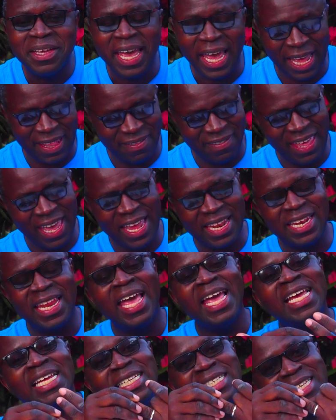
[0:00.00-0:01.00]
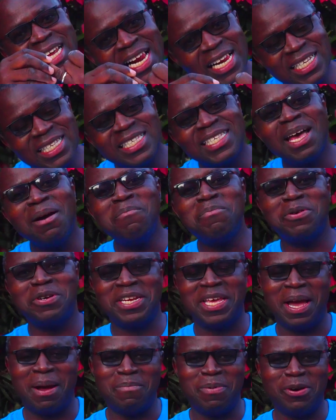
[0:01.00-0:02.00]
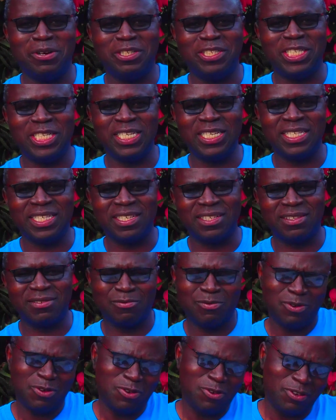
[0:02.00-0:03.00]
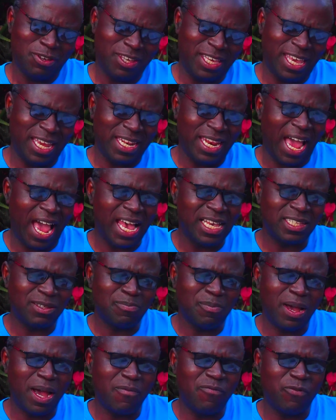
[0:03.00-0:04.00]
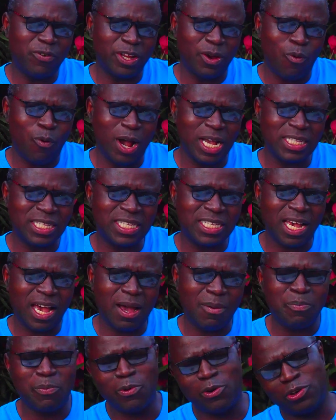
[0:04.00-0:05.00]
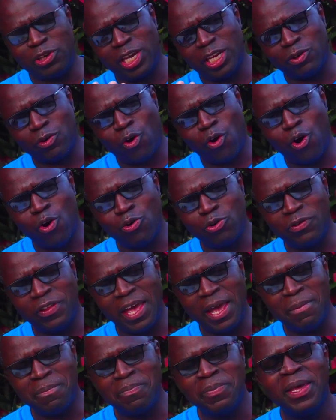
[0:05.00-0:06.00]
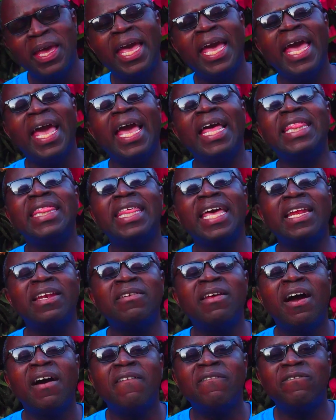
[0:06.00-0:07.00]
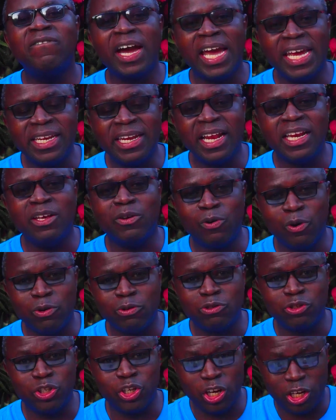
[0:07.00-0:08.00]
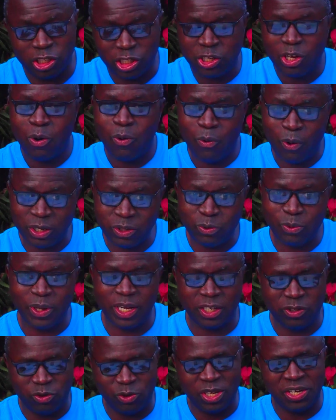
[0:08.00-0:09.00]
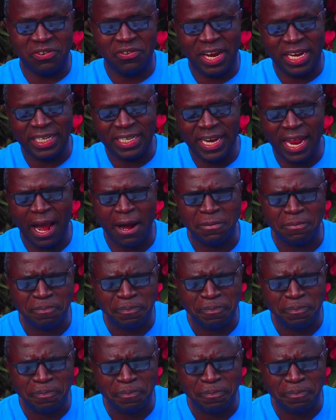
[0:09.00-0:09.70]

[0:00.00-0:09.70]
And then tell somebody about Jesus. You can ask mom for a WhatsApp or you can call them and then finally go to church, what we are doing right now.